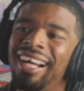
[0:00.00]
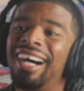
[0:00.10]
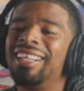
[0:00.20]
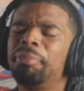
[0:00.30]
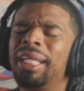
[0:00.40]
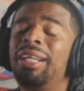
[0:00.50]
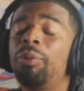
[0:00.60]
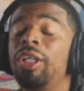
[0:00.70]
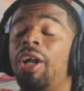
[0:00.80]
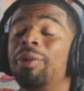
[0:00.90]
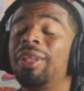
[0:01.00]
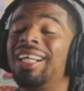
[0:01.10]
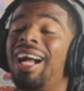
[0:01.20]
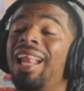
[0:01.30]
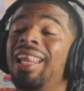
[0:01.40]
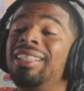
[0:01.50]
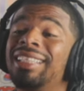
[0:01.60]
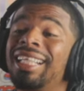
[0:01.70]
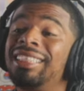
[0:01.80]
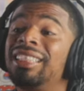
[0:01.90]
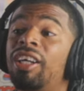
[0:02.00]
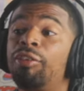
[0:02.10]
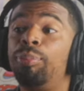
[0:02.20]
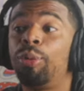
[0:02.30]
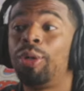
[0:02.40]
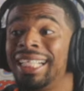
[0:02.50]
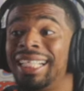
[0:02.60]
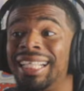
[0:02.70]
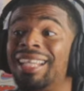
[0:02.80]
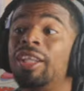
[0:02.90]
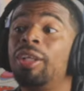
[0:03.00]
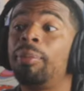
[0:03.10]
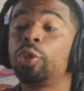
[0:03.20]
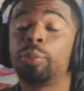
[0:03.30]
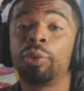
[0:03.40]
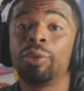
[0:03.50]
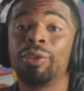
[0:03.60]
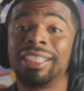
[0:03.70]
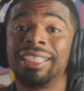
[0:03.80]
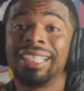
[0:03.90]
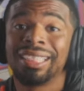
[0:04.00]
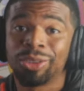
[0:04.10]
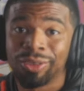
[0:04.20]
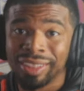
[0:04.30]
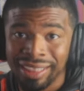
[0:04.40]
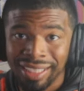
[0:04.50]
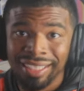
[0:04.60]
But here we are with the colonization of Britain, the most brutal in history.